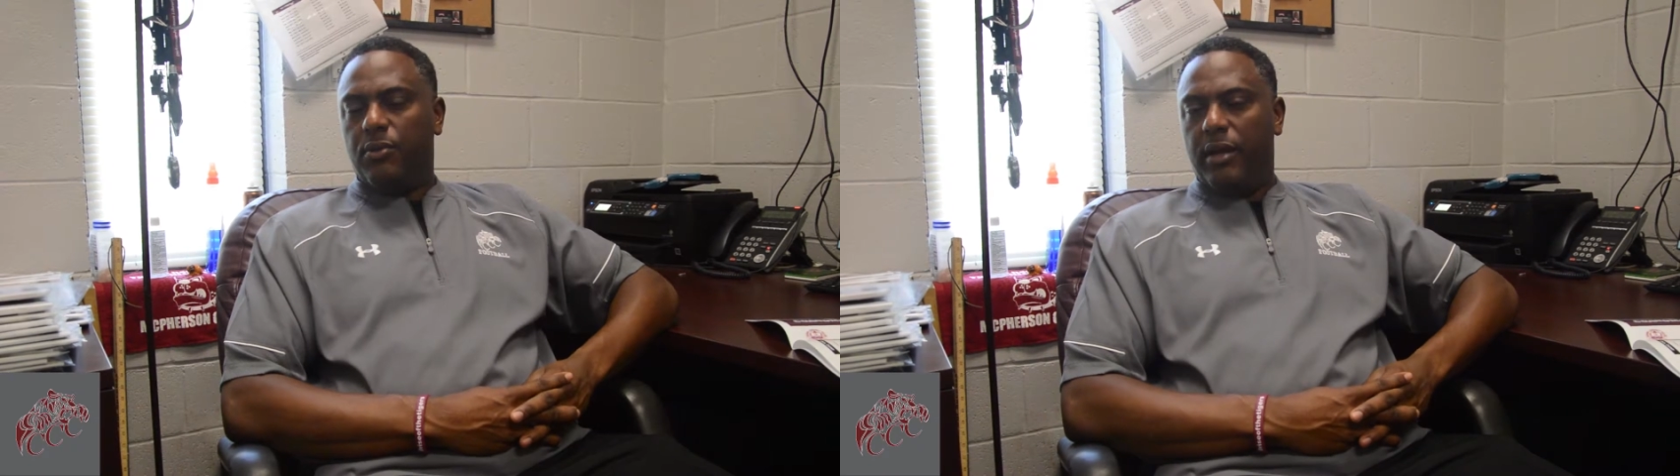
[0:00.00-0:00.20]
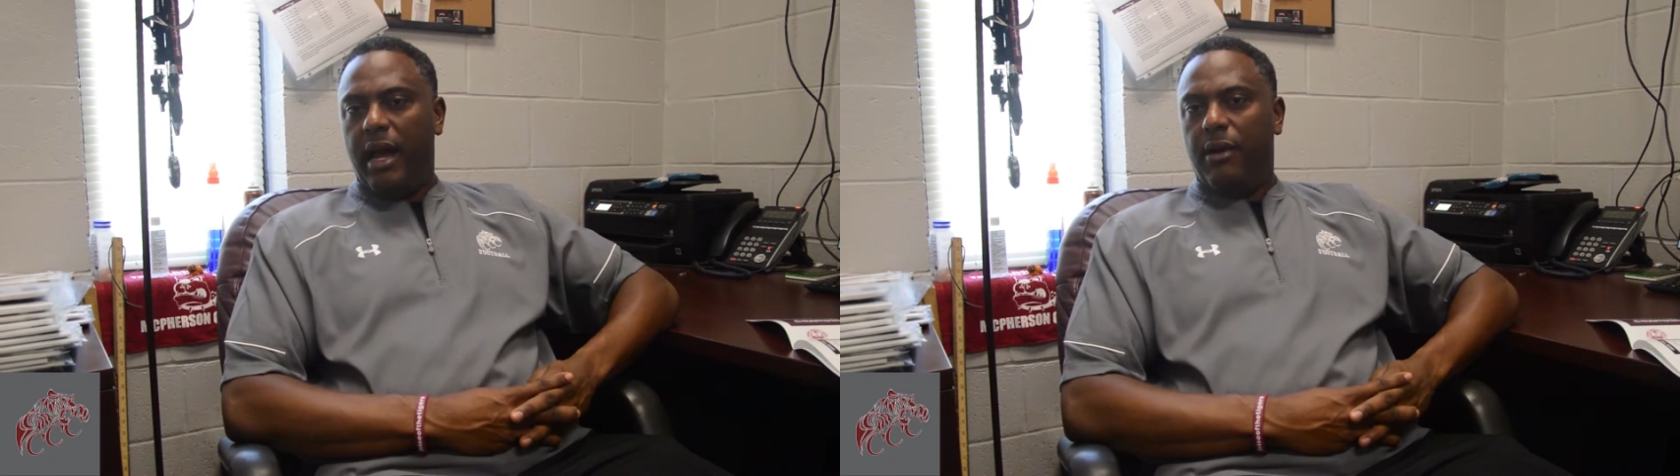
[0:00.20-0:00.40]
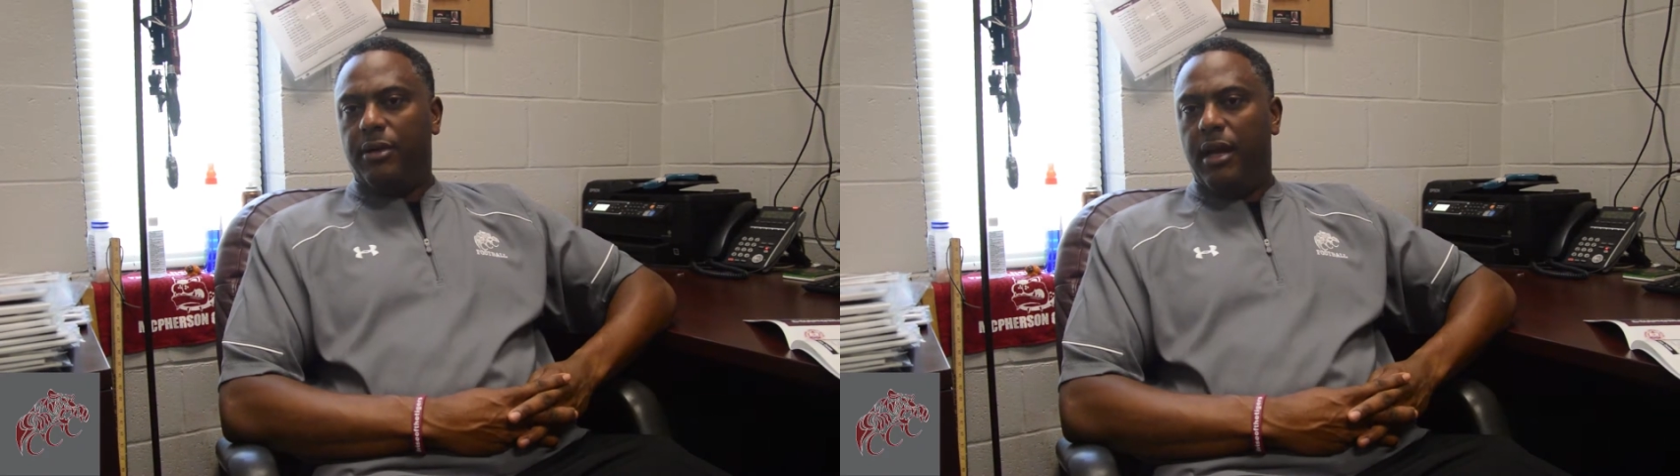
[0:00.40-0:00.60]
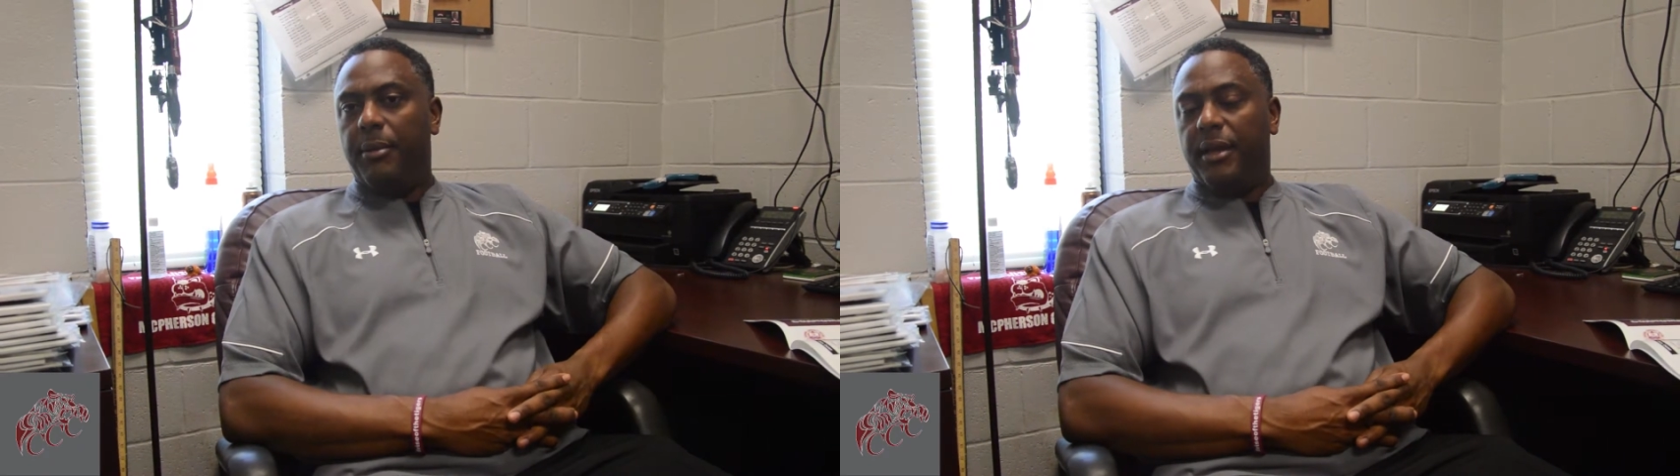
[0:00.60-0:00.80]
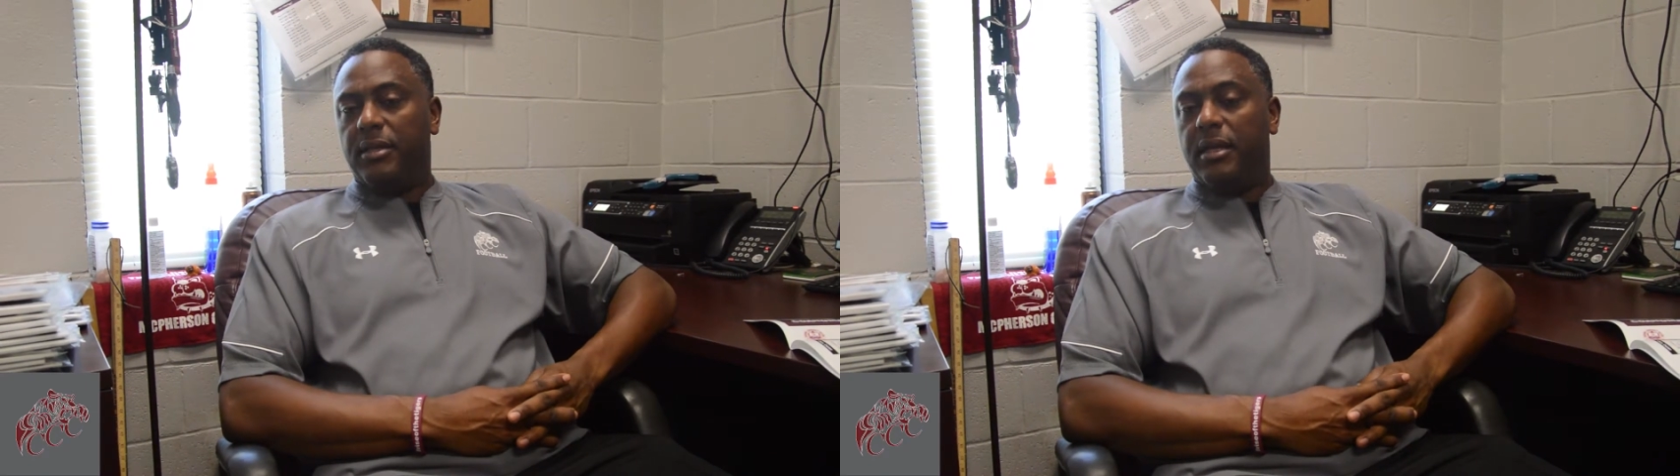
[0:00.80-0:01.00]
one of our
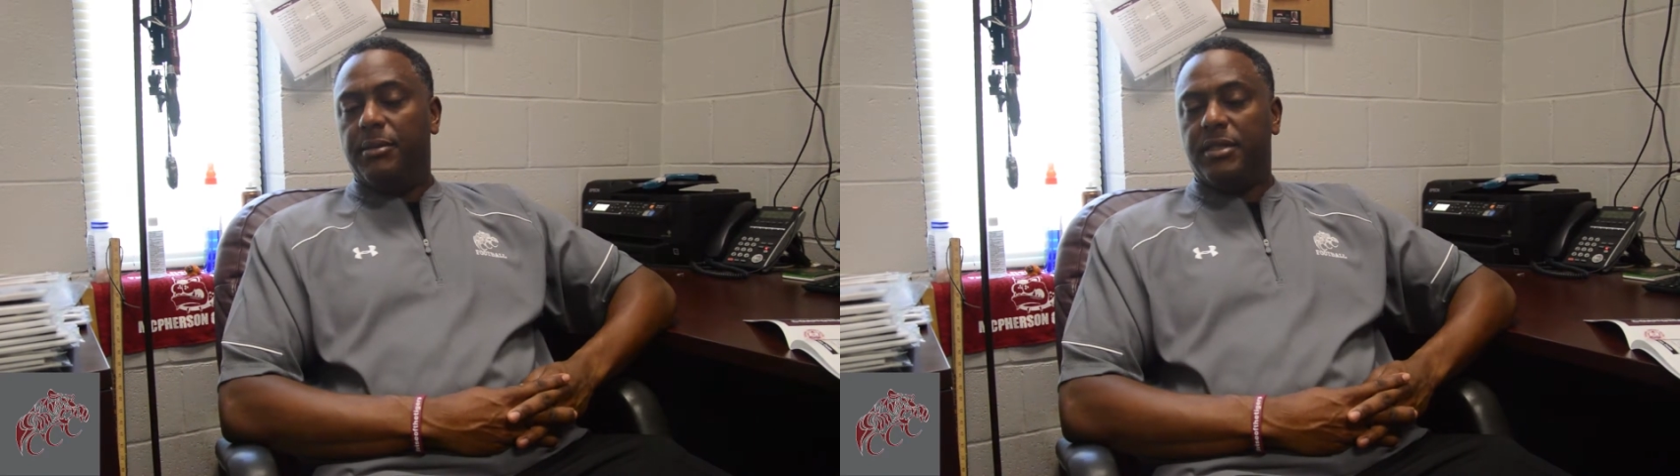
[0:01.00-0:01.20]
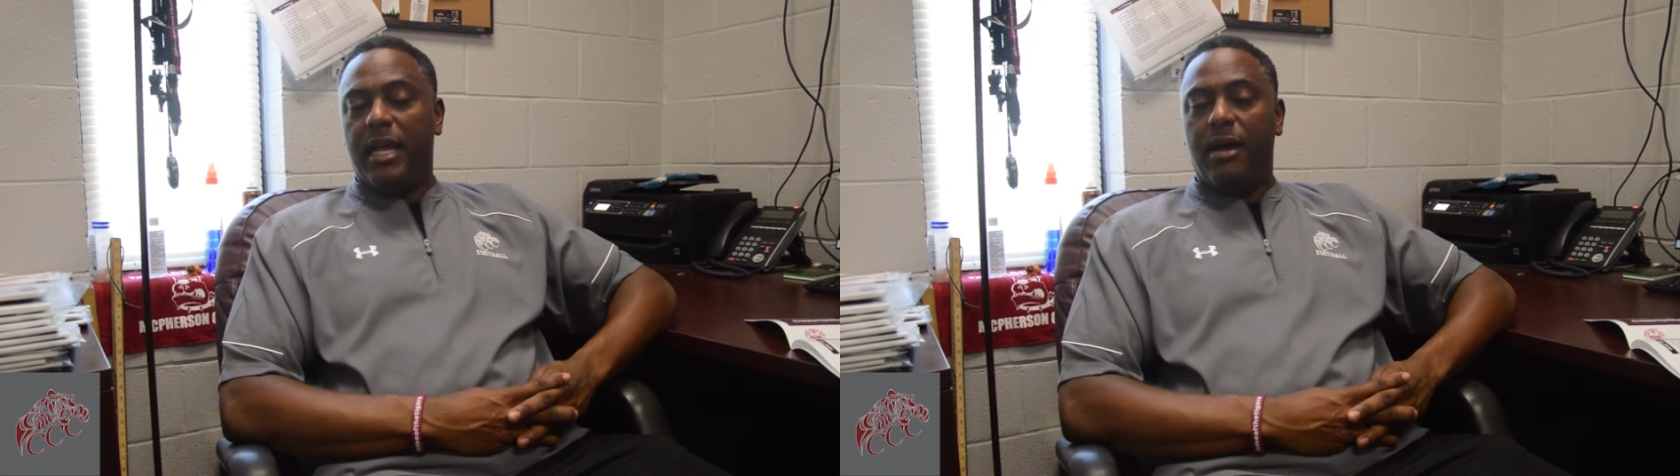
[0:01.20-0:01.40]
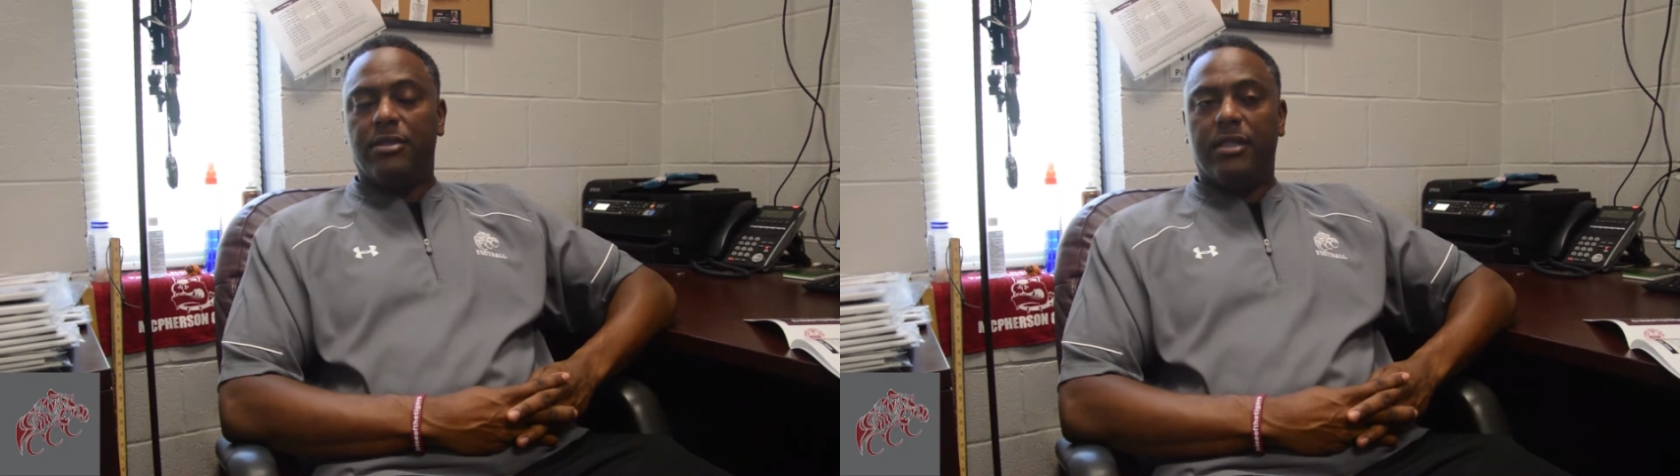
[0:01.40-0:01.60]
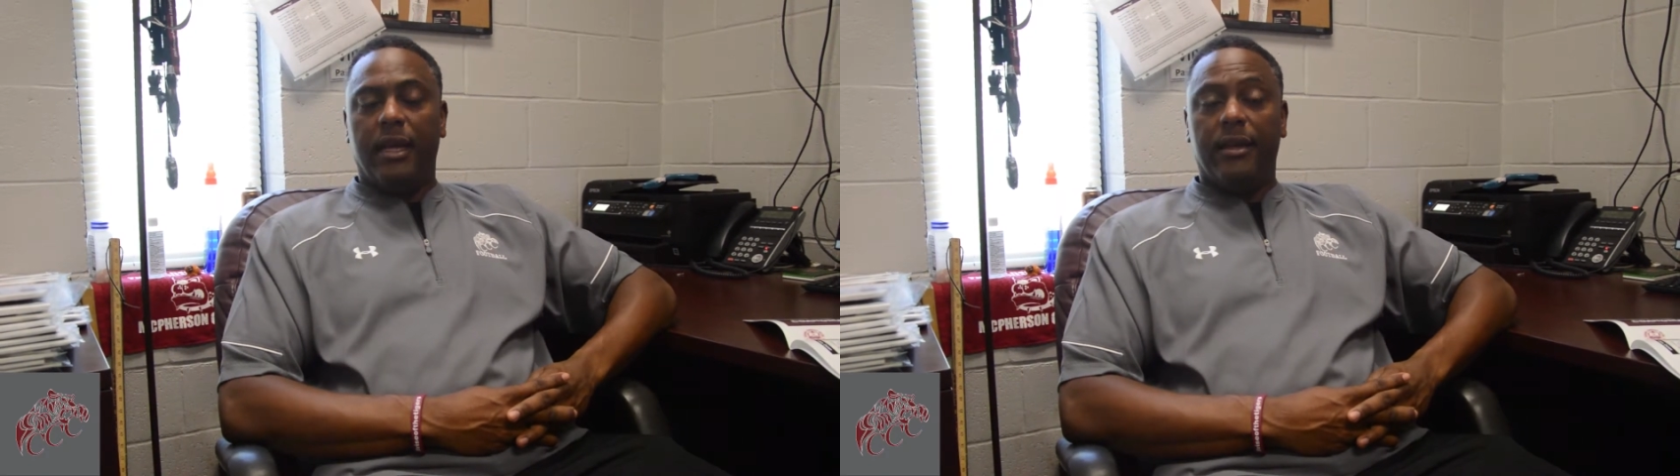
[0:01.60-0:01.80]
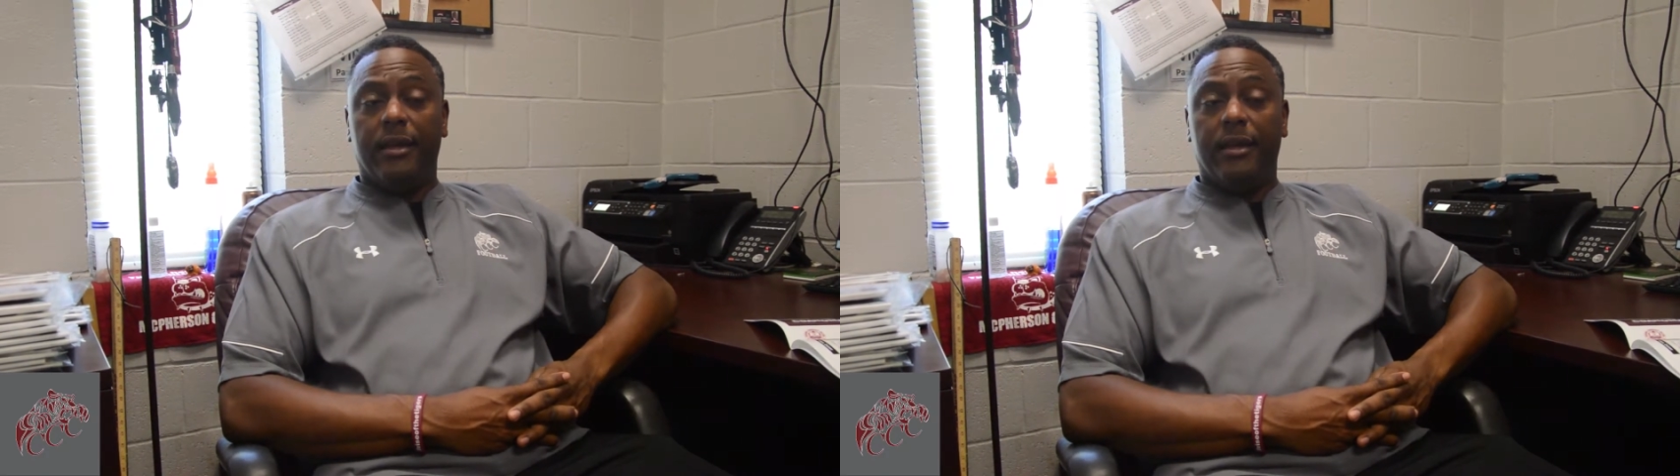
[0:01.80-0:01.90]
dominant teams in our state,